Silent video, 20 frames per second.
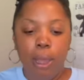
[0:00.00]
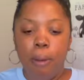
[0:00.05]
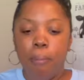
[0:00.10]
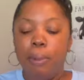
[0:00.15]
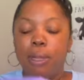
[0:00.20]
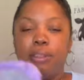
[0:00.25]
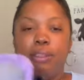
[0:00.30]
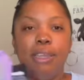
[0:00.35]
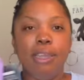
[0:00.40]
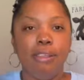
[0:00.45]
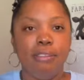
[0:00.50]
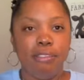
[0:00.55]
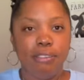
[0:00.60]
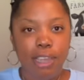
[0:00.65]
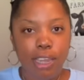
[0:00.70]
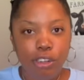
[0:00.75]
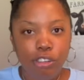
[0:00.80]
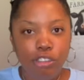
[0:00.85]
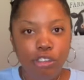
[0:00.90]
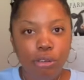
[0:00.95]
But the
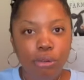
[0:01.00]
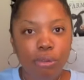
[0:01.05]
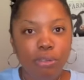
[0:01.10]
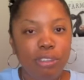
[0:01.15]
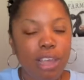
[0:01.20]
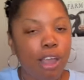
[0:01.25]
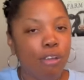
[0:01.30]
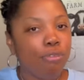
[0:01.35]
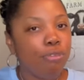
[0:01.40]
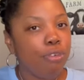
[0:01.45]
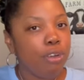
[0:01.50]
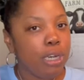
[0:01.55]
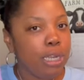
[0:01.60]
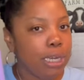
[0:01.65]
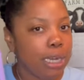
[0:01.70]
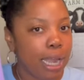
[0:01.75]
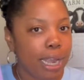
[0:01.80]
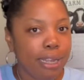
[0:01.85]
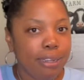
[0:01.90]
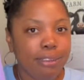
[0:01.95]
essentials, I really
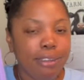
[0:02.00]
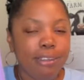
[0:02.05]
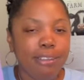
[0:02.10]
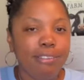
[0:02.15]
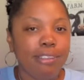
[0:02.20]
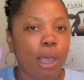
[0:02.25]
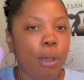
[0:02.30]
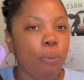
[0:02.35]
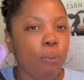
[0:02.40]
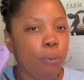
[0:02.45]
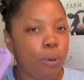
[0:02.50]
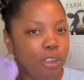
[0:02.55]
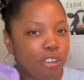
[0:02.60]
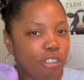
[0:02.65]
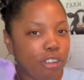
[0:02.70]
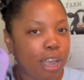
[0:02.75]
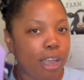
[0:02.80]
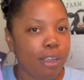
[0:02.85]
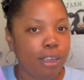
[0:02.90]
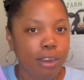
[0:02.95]
like this. I wish
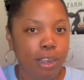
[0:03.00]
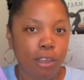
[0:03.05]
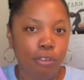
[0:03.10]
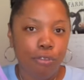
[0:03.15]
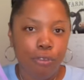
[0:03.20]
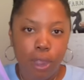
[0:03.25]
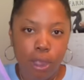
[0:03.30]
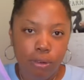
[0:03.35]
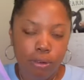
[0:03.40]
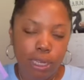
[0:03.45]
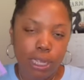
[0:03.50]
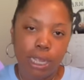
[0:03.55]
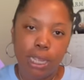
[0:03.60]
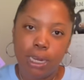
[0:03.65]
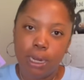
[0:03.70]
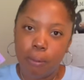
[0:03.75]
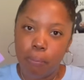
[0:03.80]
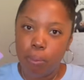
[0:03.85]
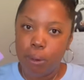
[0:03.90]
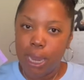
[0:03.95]
I could have found it in
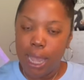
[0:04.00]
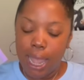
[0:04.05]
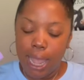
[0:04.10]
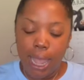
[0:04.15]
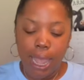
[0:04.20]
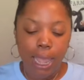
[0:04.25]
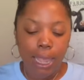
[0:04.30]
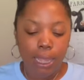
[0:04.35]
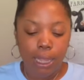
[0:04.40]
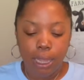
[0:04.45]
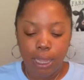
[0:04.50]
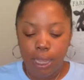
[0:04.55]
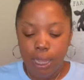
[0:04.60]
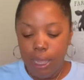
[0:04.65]
the black.